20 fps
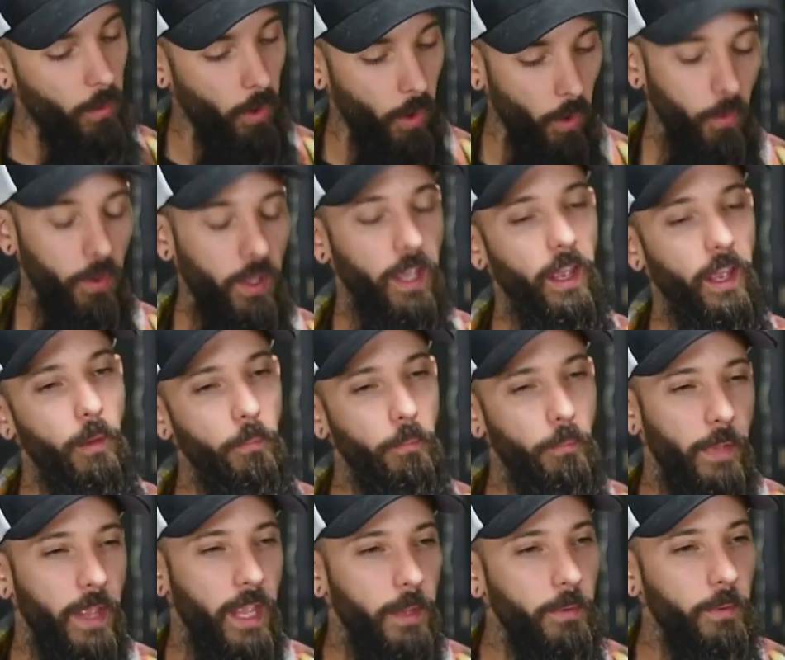okay, I
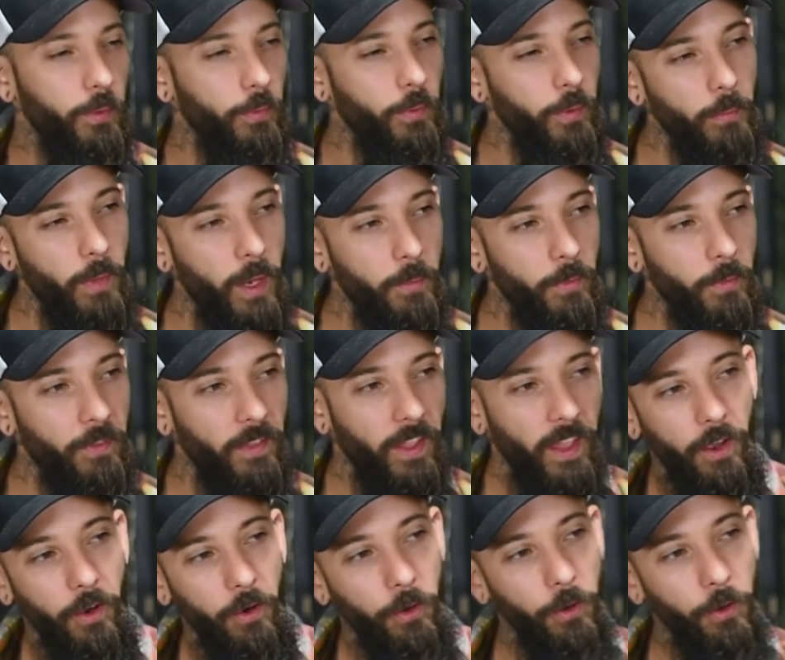maybe remember
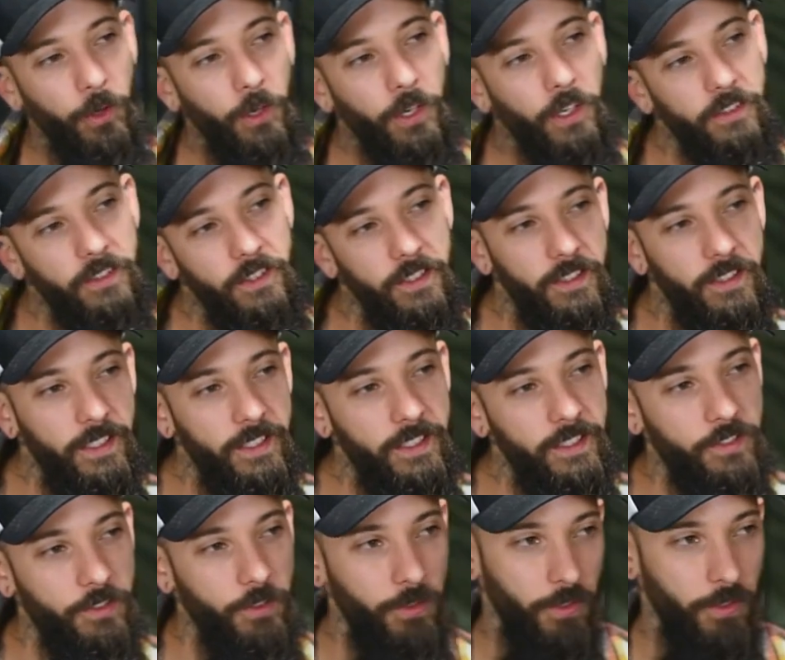that hook to
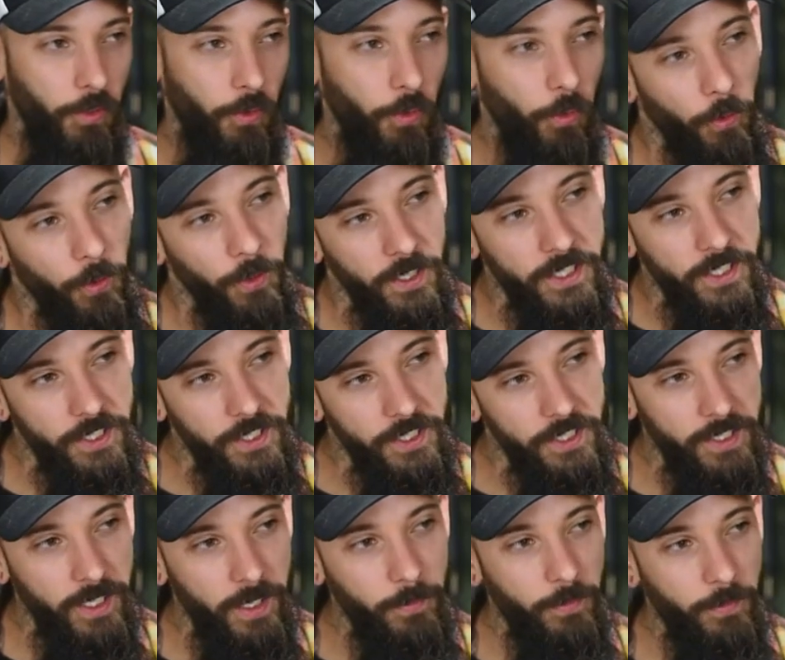this or the chorus to
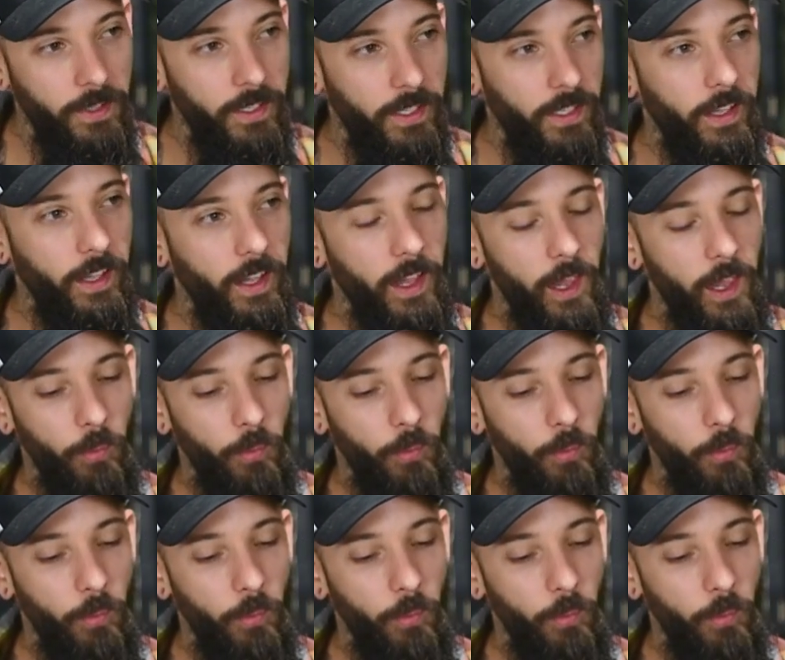something,